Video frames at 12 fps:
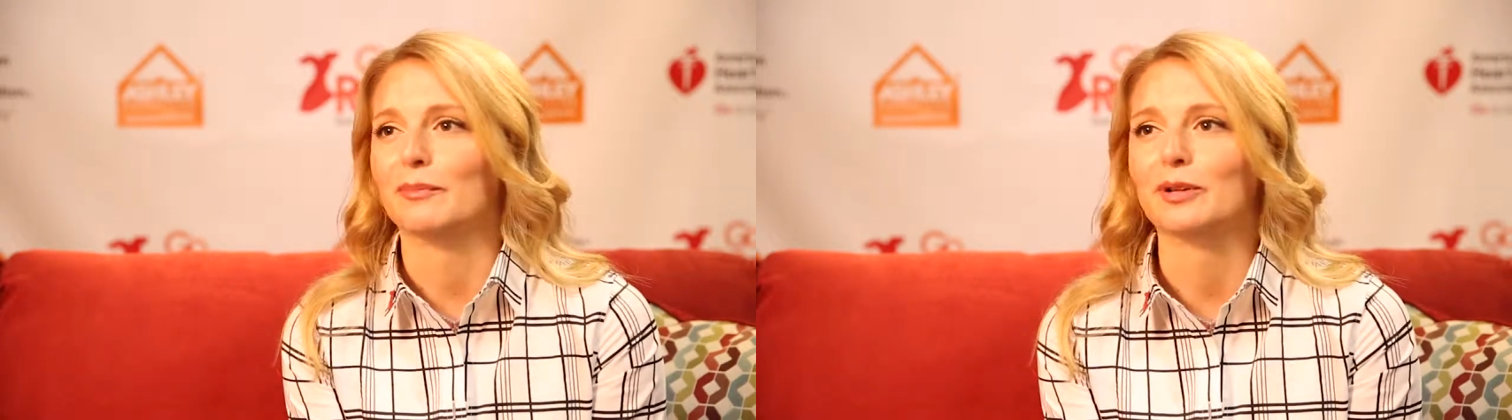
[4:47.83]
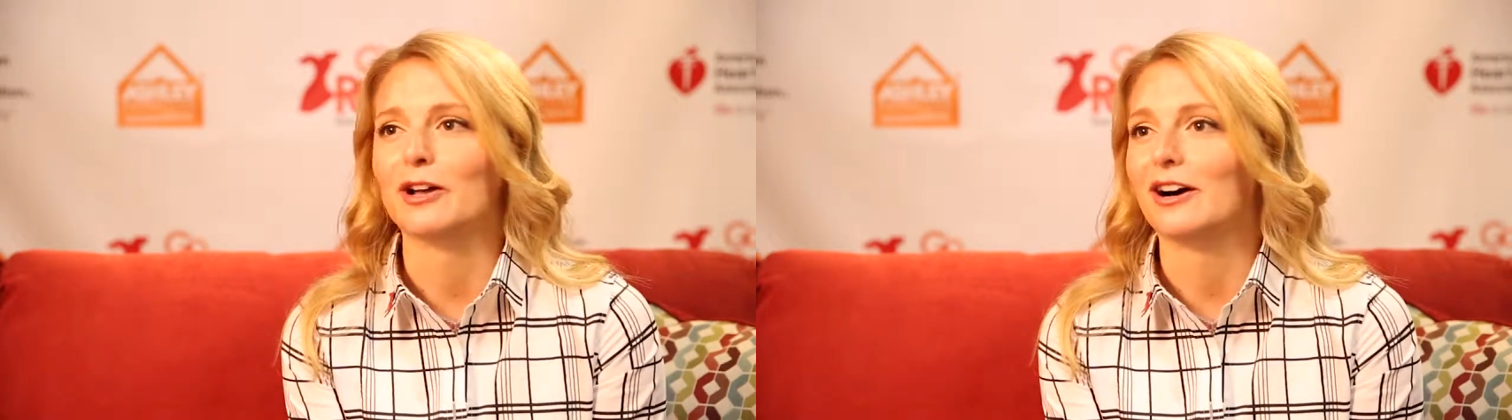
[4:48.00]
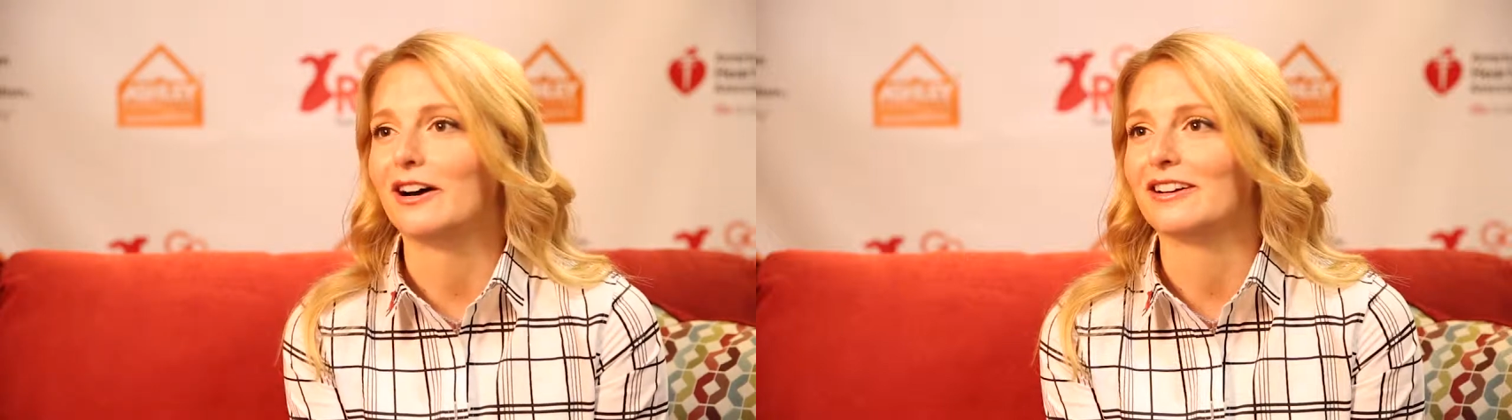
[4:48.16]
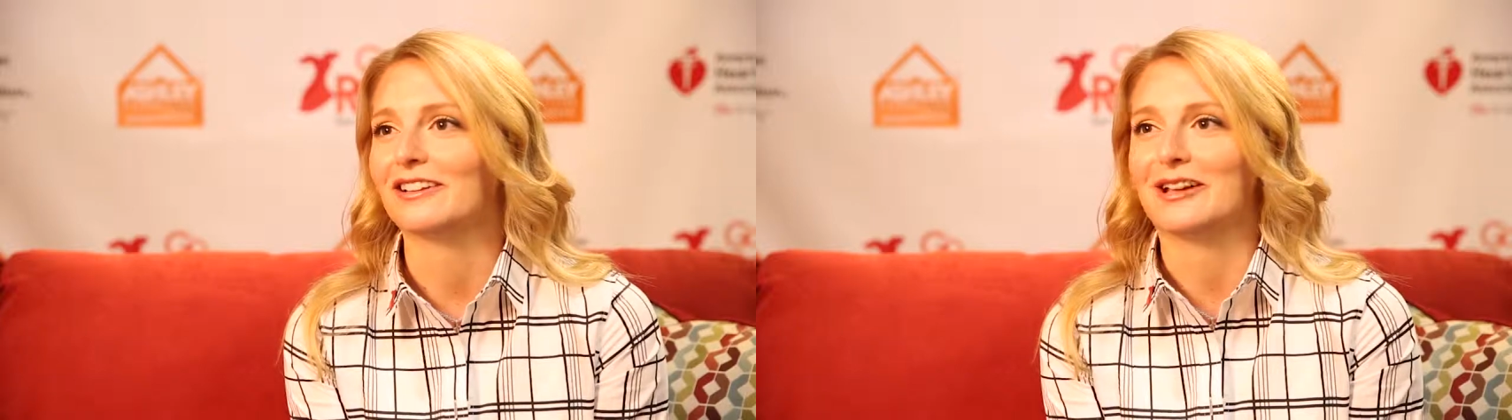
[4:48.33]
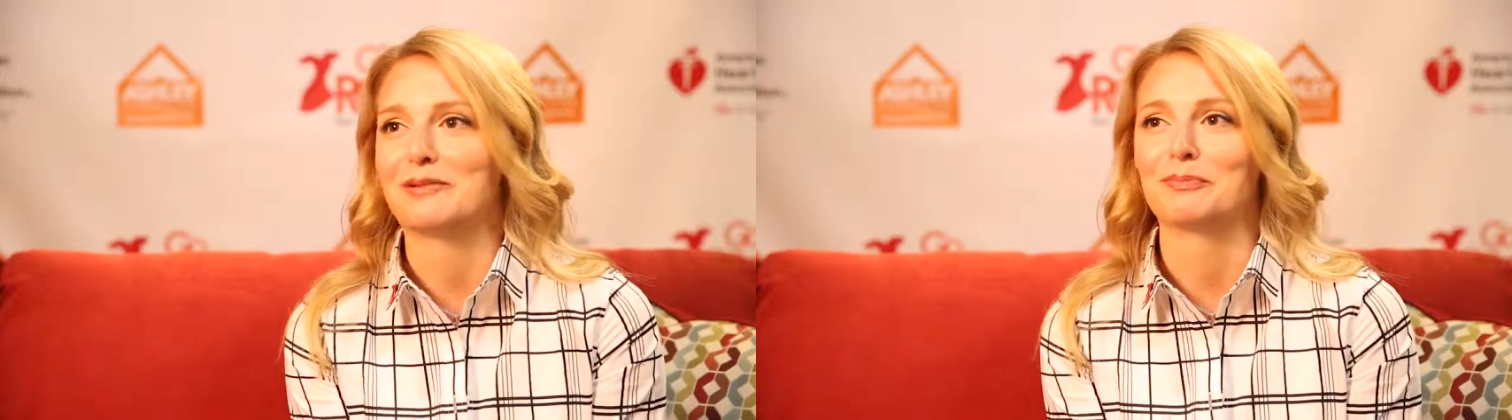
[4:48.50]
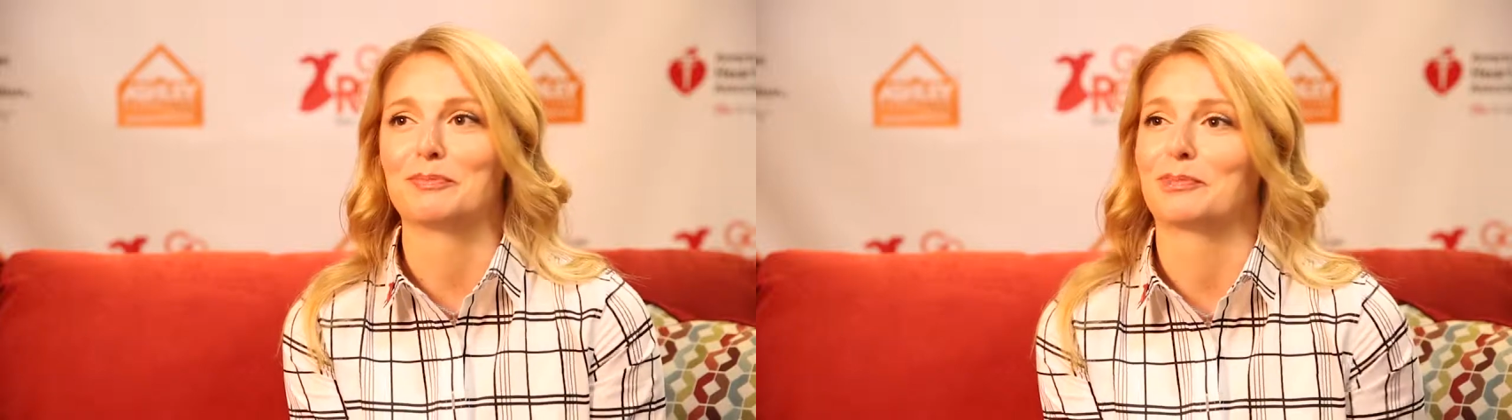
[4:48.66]
blog
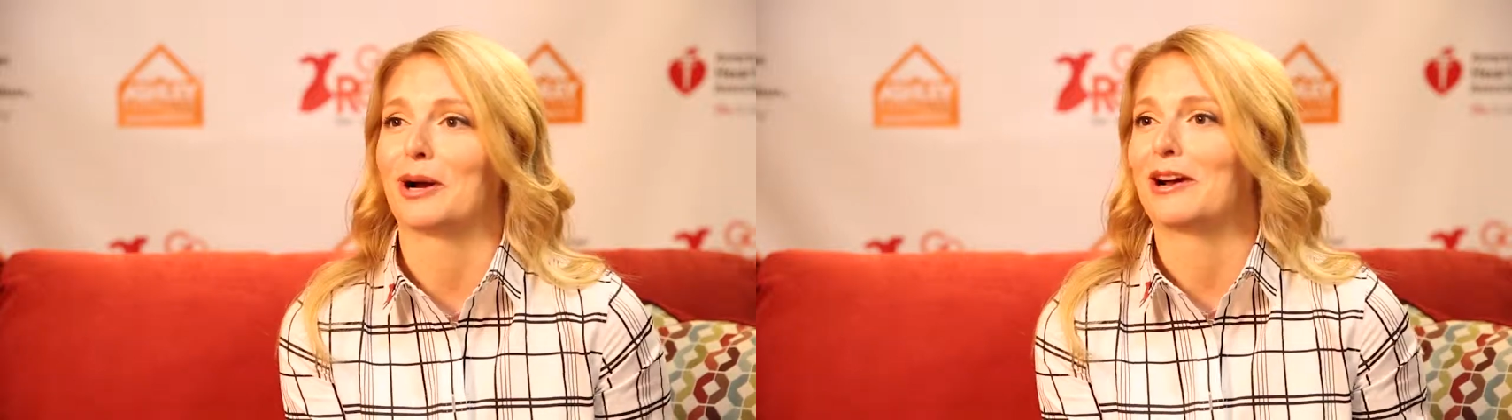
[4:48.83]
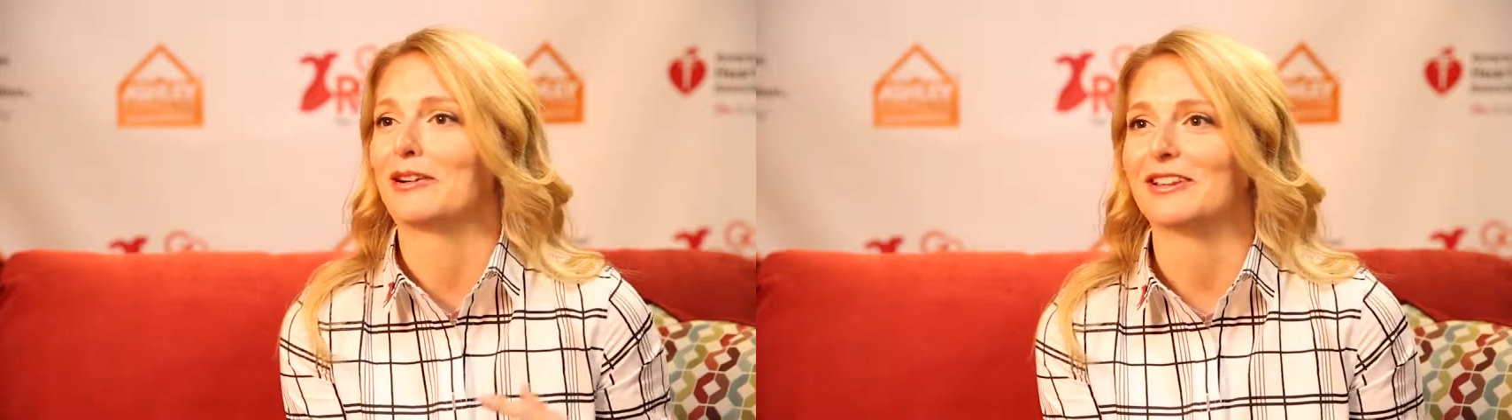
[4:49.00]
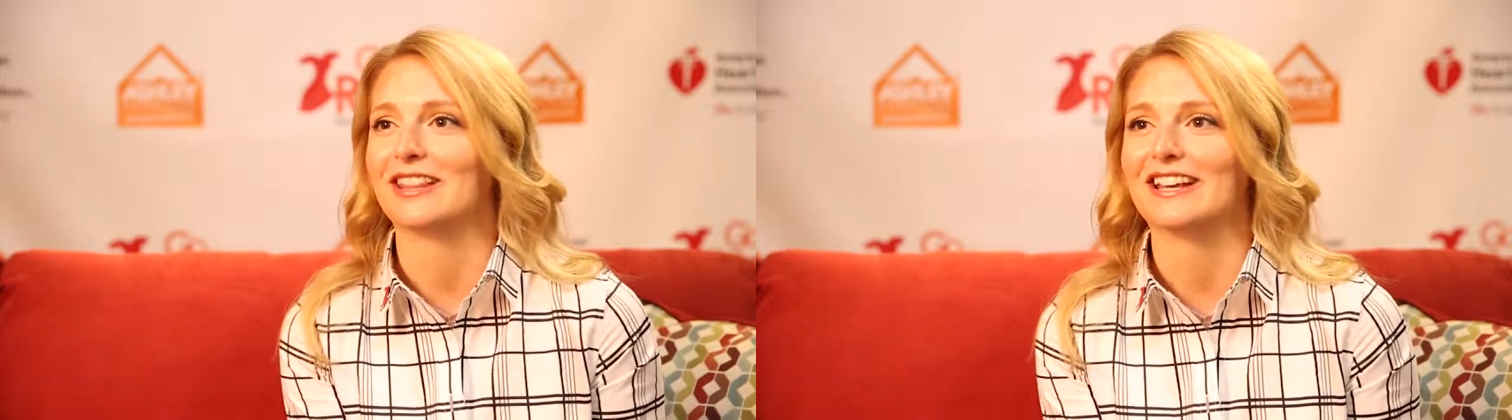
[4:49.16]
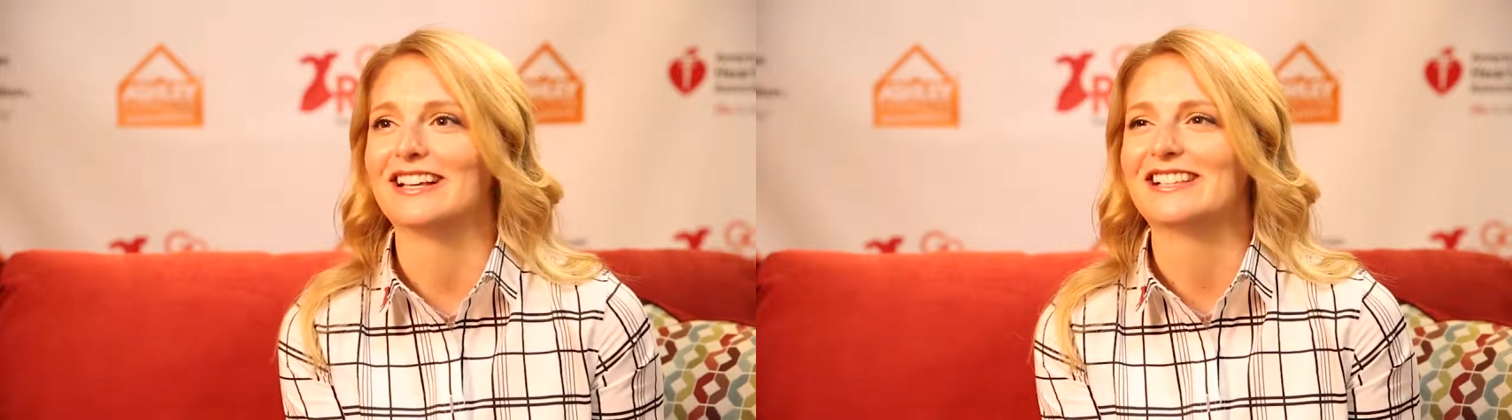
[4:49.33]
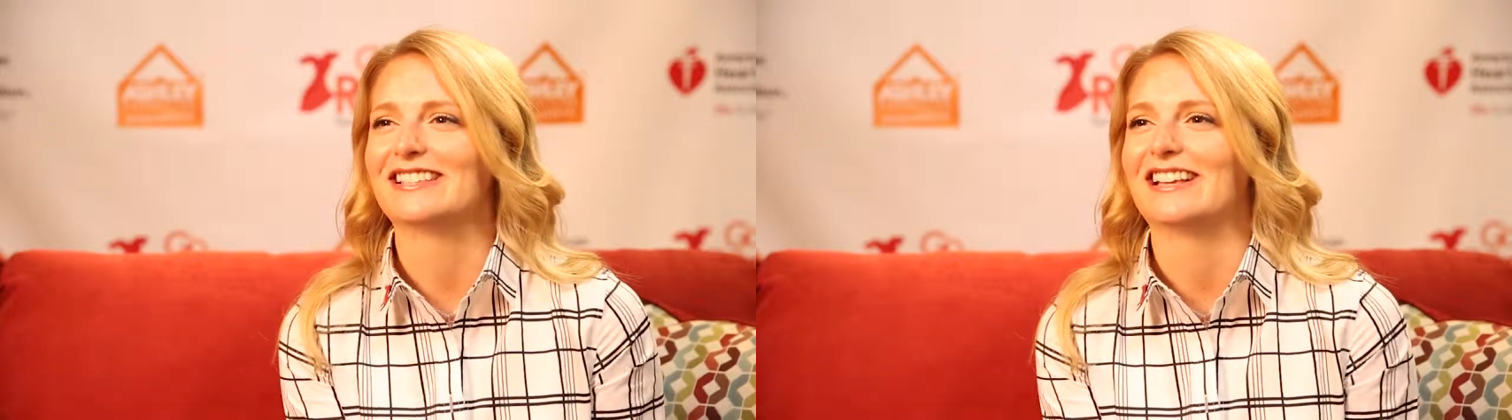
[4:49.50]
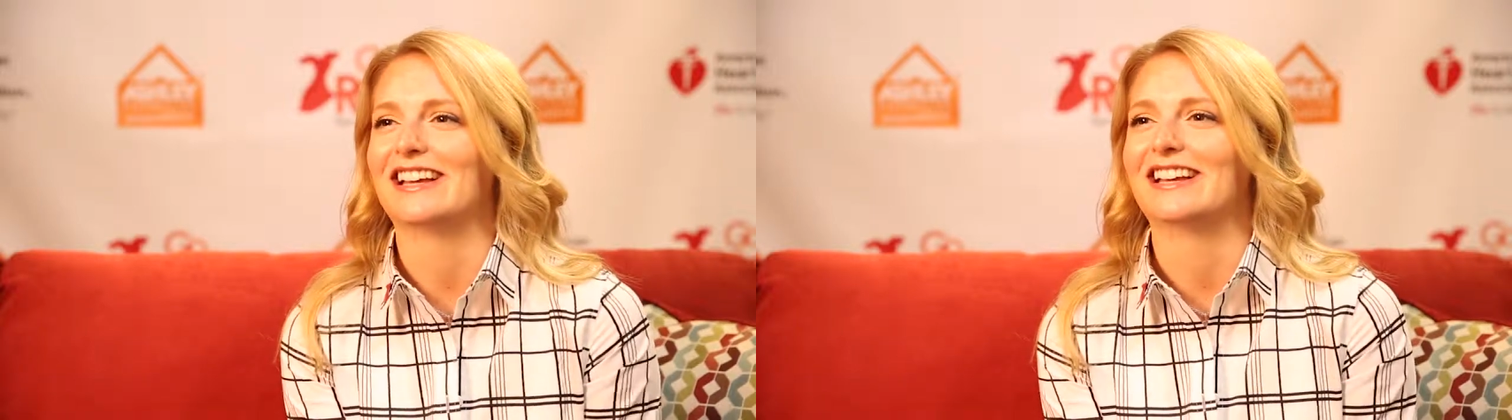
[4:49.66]
like prior to this